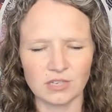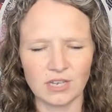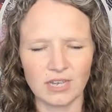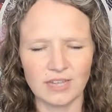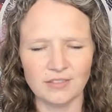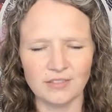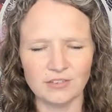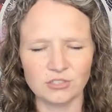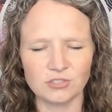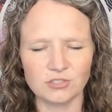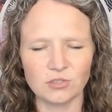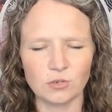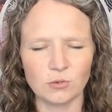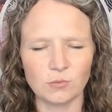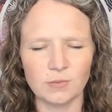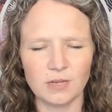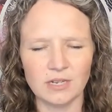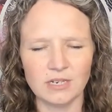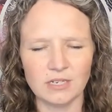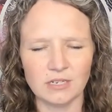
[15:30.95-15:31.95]
And there's so
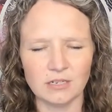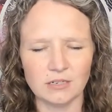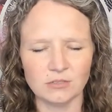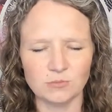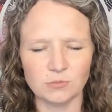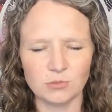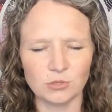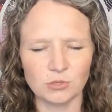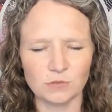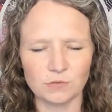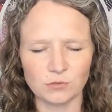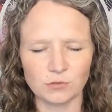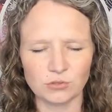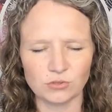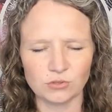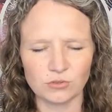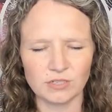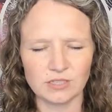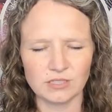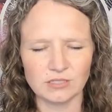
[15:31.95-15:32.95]
many beautiful,
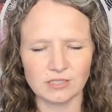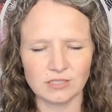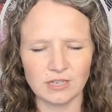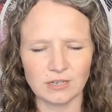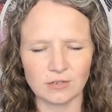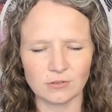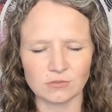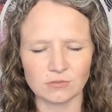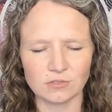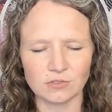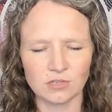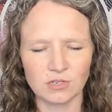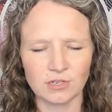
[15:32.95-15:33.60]
joyous sounds.